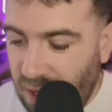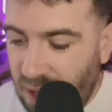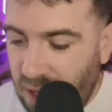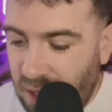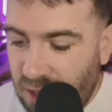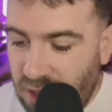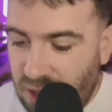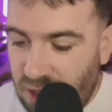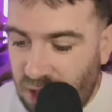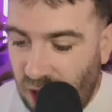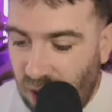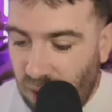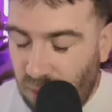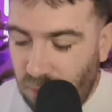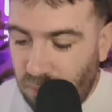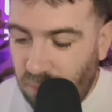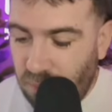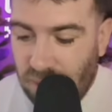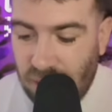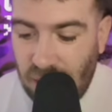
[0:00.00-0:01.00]
So
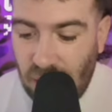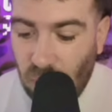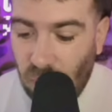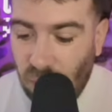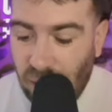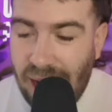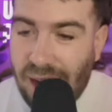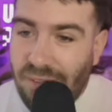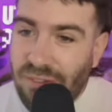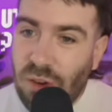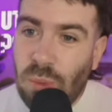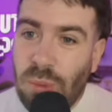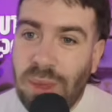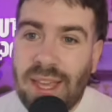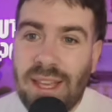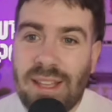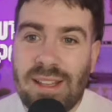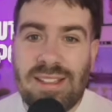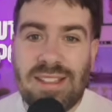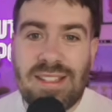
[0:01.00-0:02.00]
whatever we
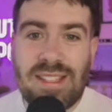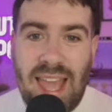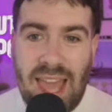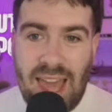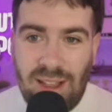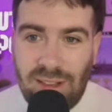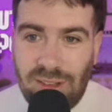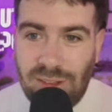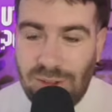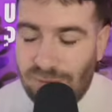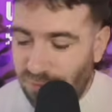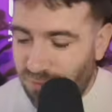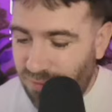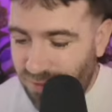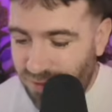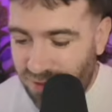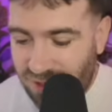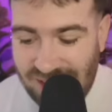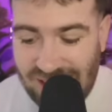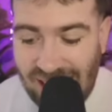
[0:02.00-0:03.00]
can sell
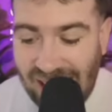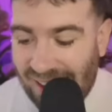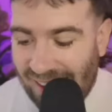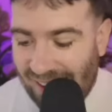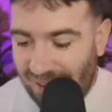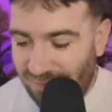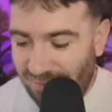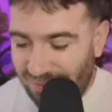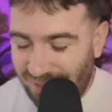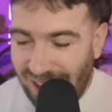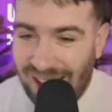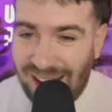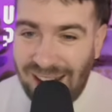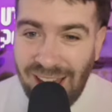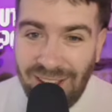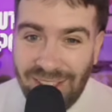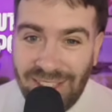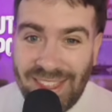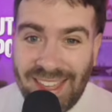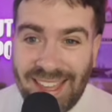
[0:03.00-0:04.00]
it. And I
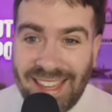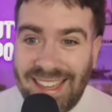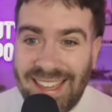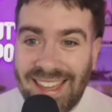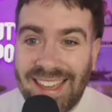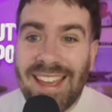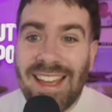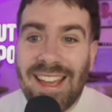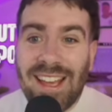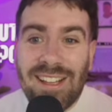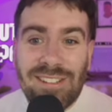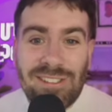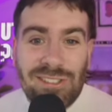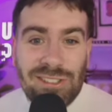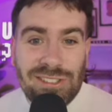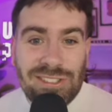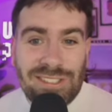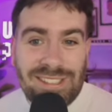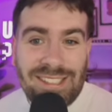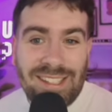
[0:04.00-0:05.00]
think
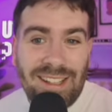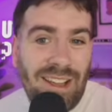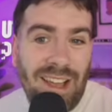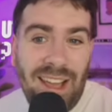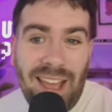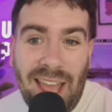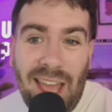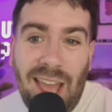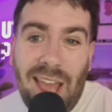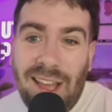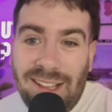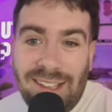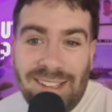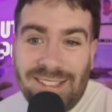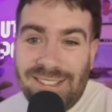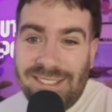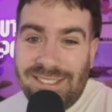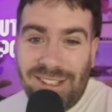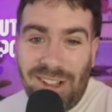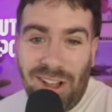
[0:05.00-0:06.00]
just
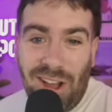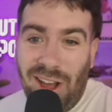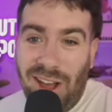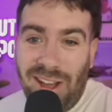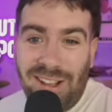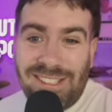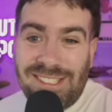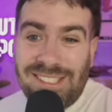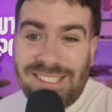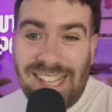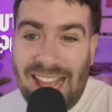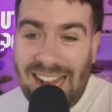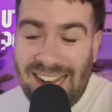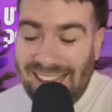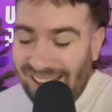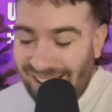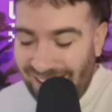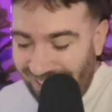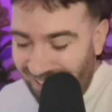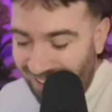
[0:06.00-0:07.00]
sell it
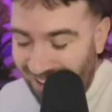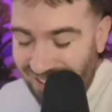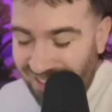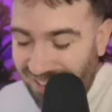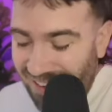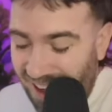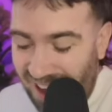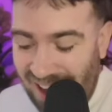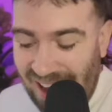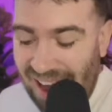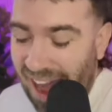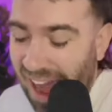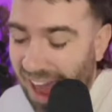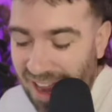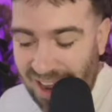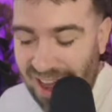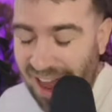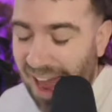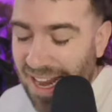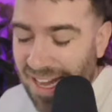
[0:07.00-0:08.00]

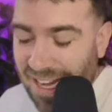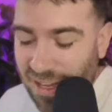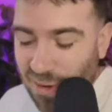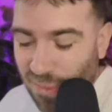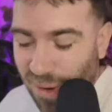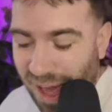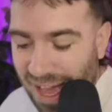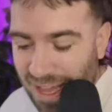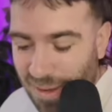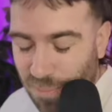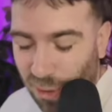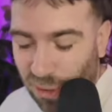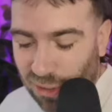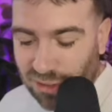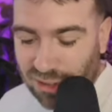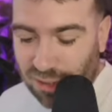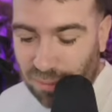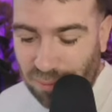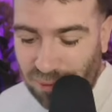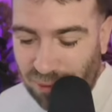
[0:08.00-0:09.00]
any way
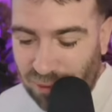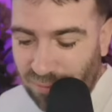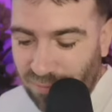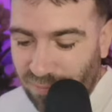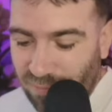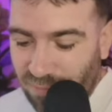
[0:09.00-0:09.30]
possible,